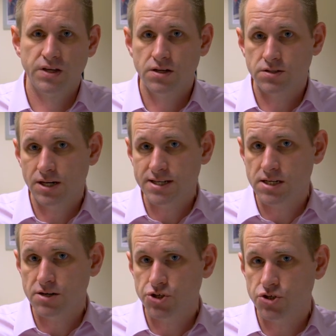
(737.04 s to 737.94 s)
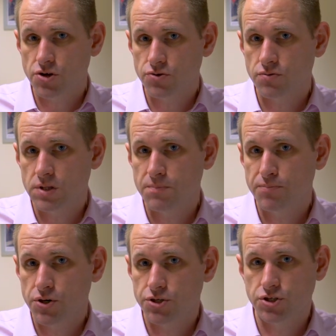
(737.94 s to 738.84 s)
So let's now just go through the
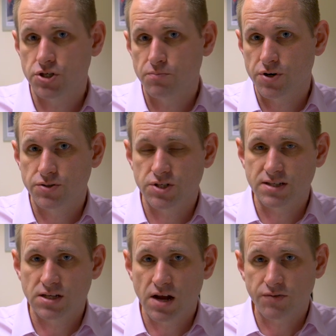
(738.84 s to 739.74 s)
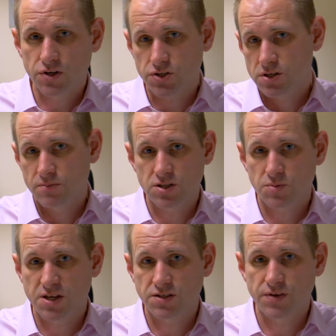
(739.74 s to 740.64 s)
purchasing process and have a look at some of the
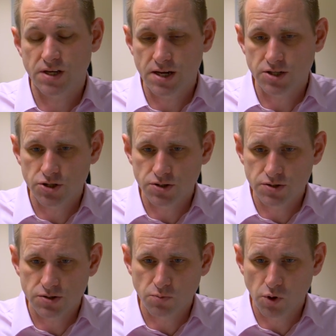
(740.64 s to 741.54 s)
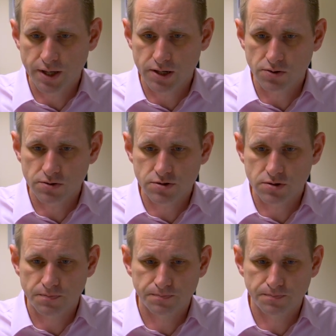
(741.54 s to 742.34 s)
specifications and what they cost.